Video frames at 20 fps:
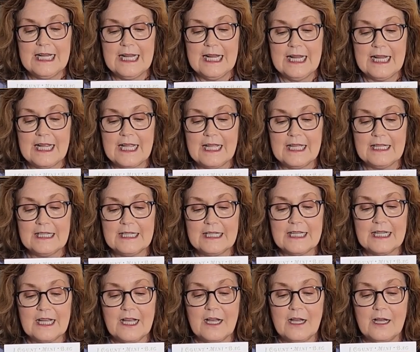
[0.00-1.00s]
And
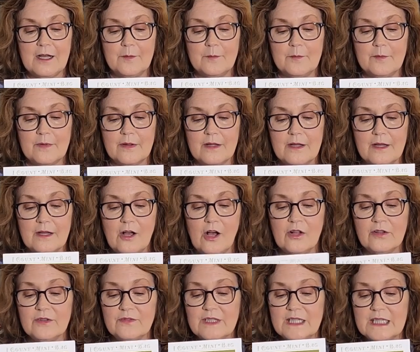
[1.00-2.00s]

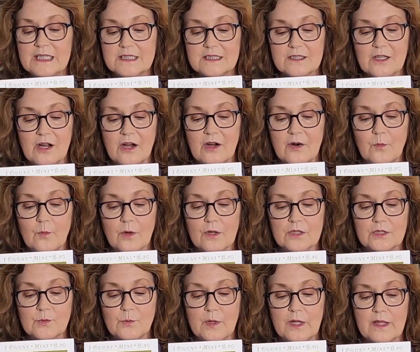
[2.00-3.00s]
all of these are
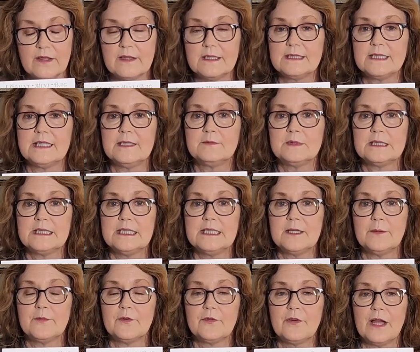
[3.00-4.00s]
worked with DMC
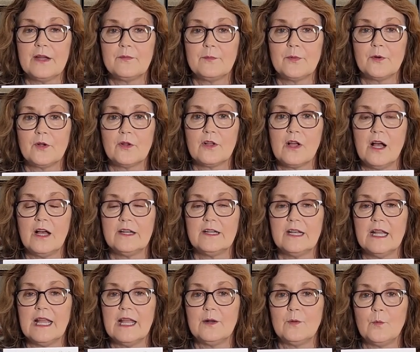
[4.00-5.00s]
number 5 Pearl
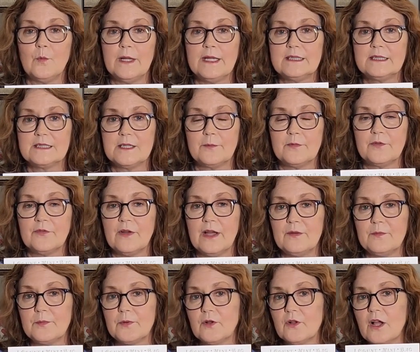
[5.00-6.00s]
Cotton and Weeks number
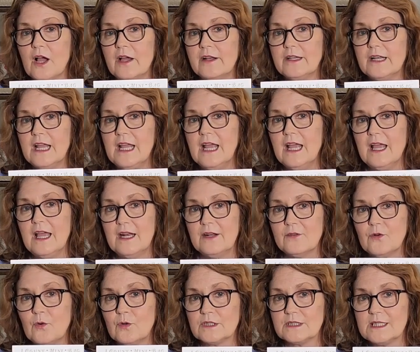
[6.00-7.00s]
5 Pearl Cotton. And
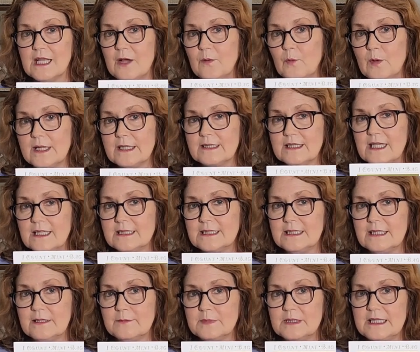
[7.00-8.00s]
of course that Weeks
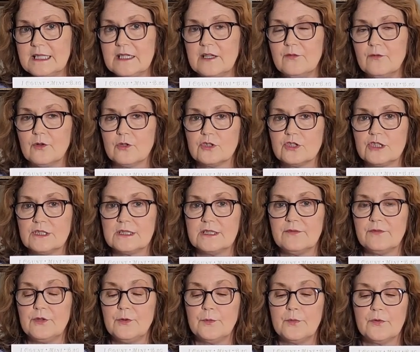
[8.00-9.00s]
has DMC conversions
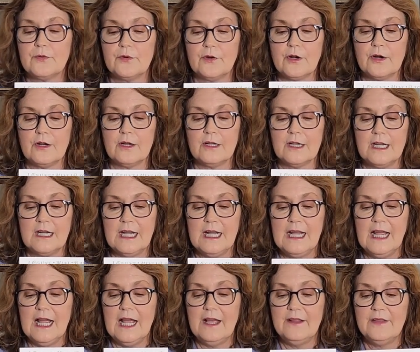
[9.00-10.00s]
if you prefer.
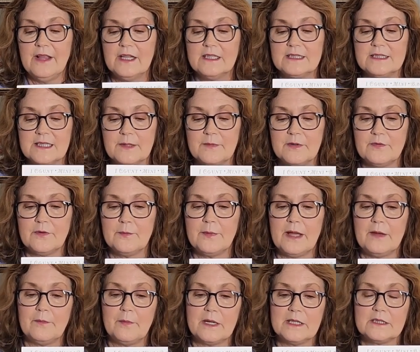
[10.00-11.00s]
And then some of them
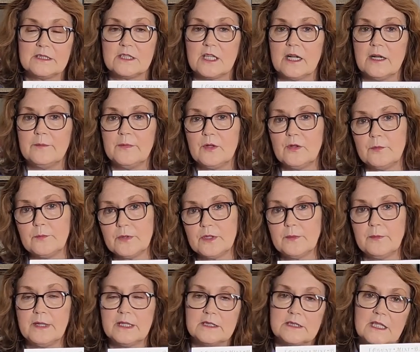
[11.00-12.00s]
have buttons on them. You can put
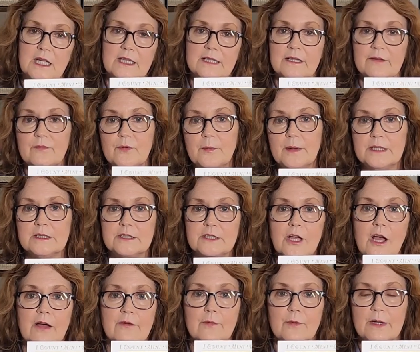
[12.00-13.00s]
the buttons on, leave the buttons
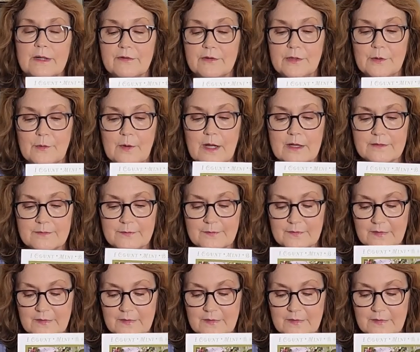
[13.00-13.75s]
off, whatever you want.